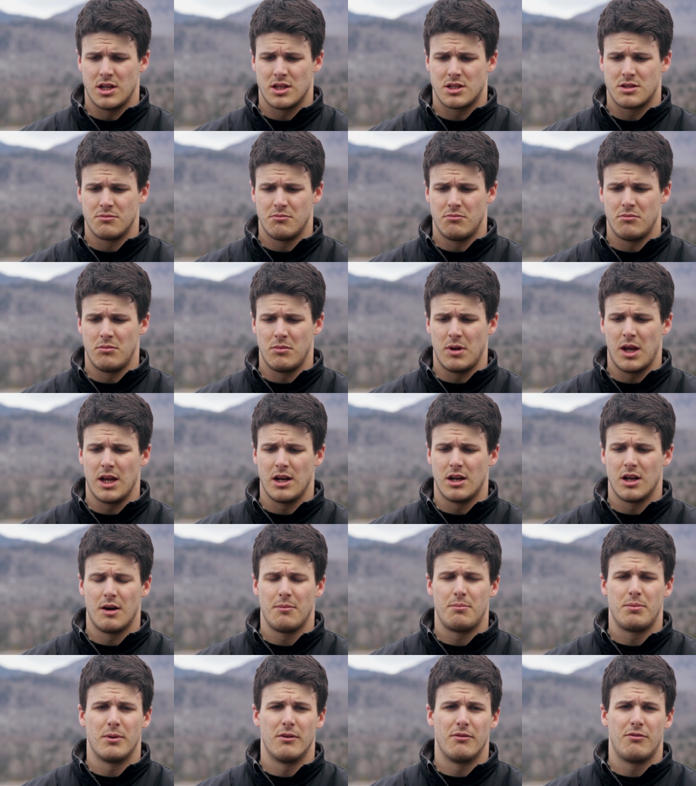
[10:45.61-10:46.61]
It's made
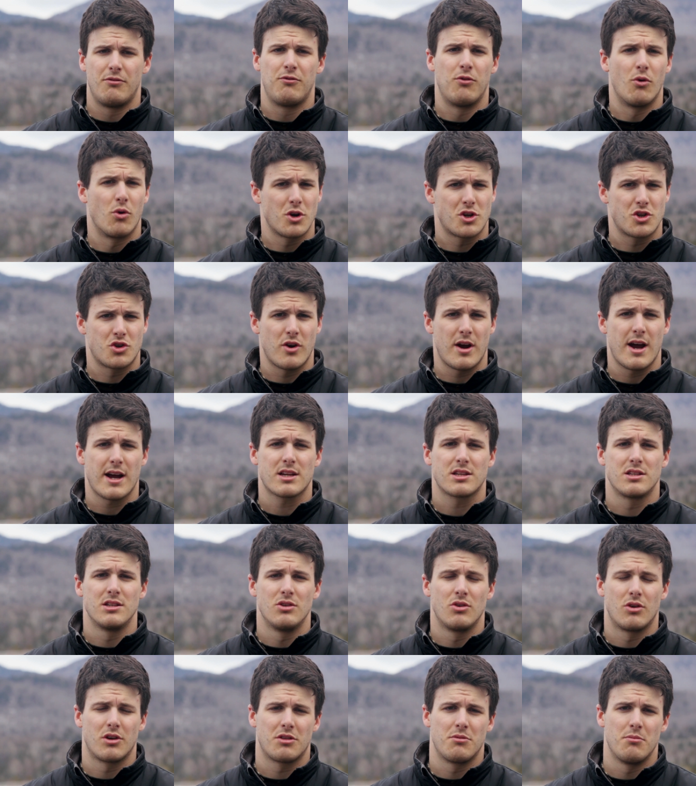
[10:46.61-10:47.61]
up of four
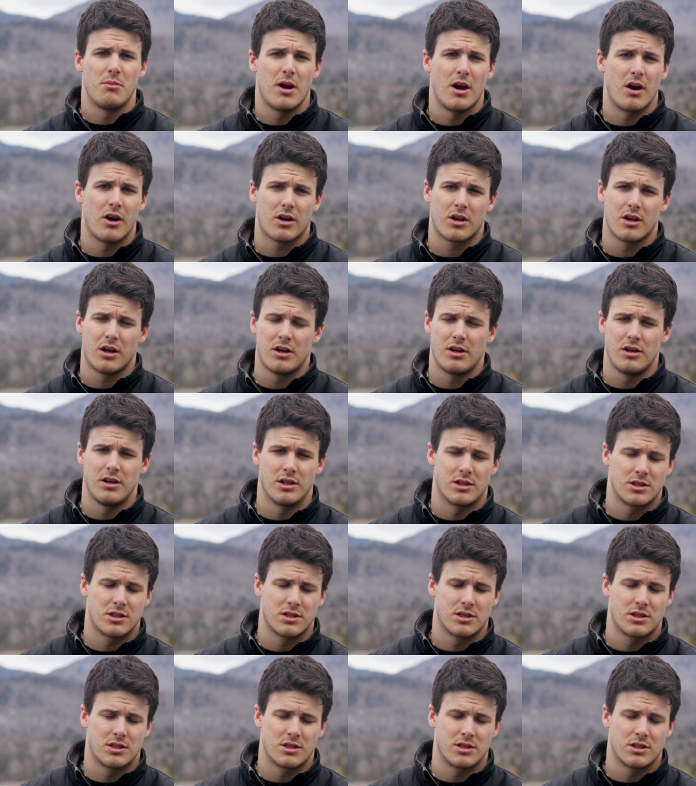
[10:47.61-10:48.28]
tracks in North America.